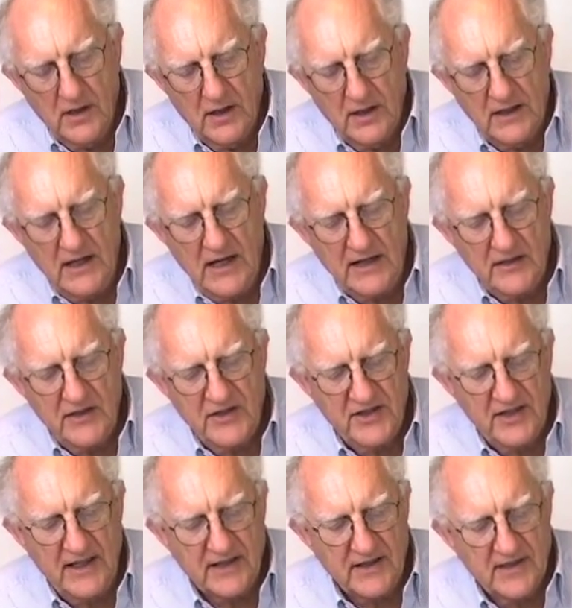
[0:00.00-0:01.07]
Young
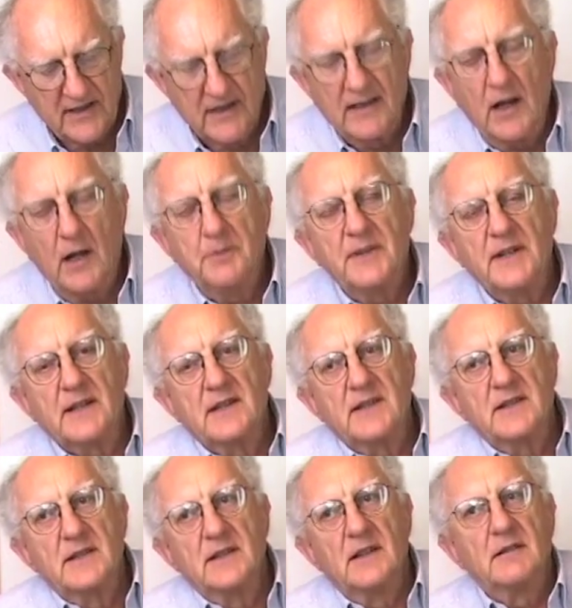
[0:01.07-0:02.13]
slits in
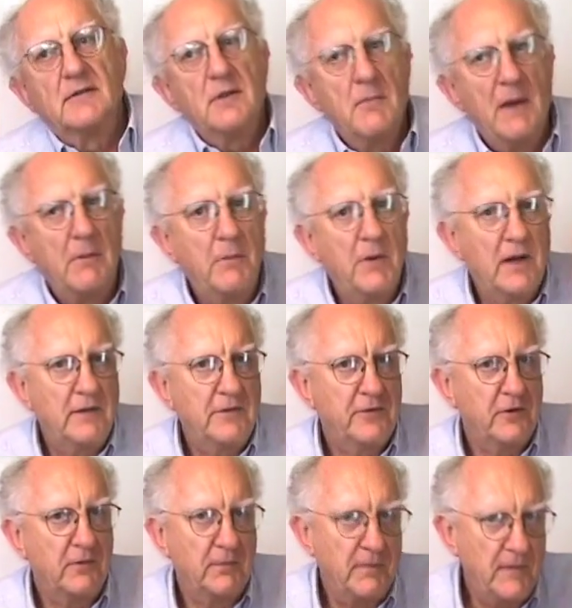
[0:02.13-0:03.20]
optics. And remember
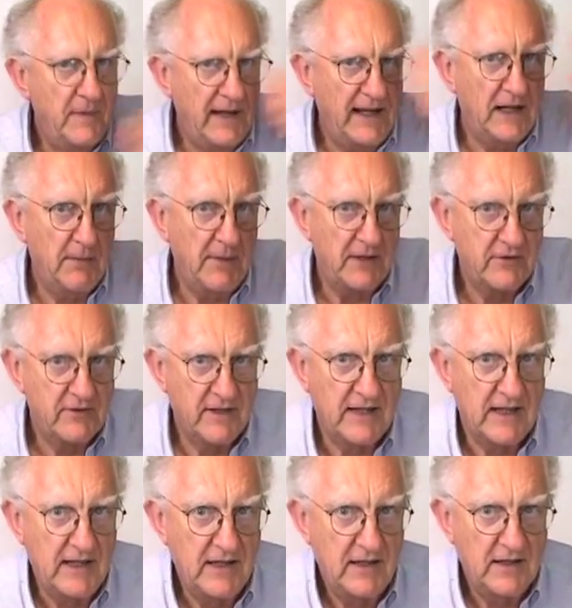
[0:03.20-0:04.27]
from elementary
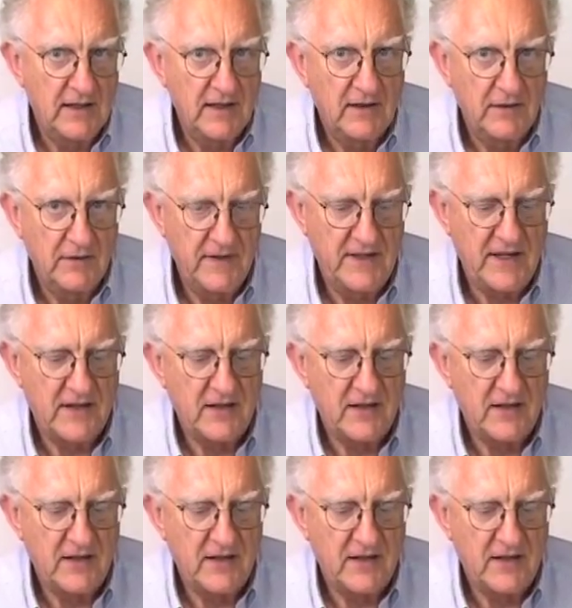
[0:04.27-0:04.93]
physics